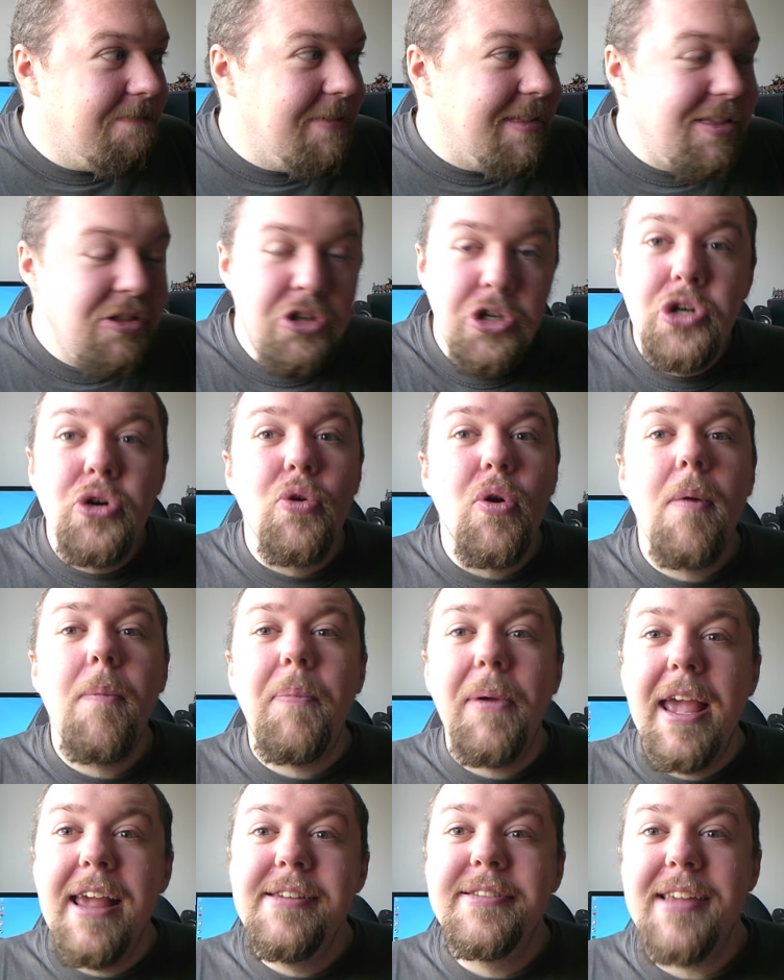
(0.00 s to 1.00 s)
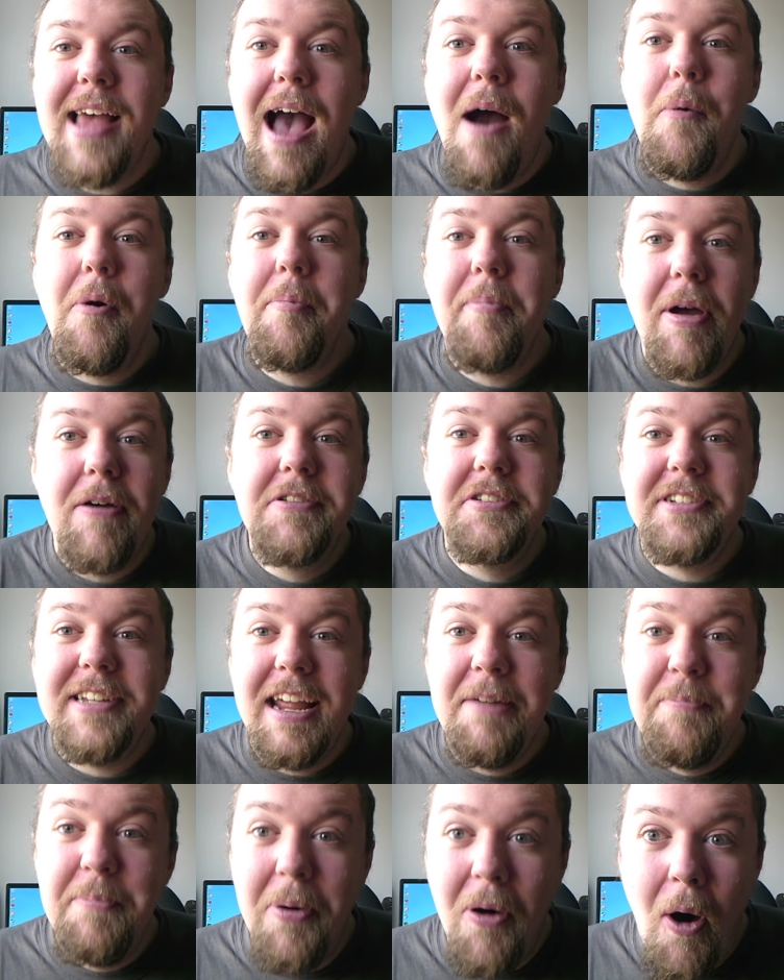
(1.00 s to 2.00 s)
Europe is our most
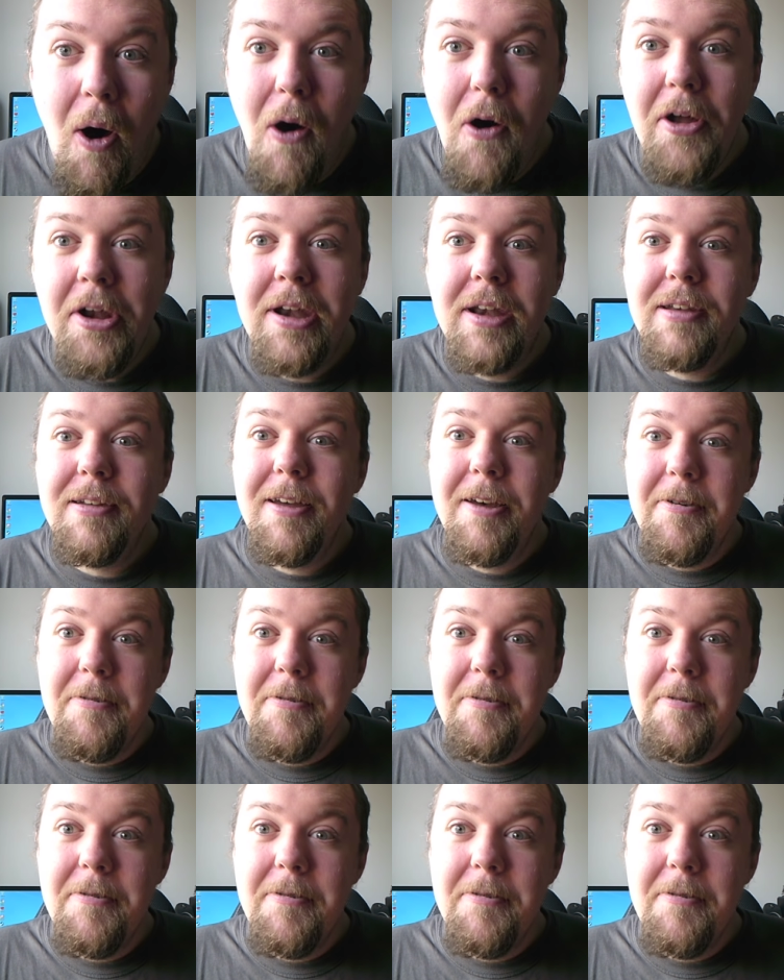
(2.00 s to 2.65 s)
important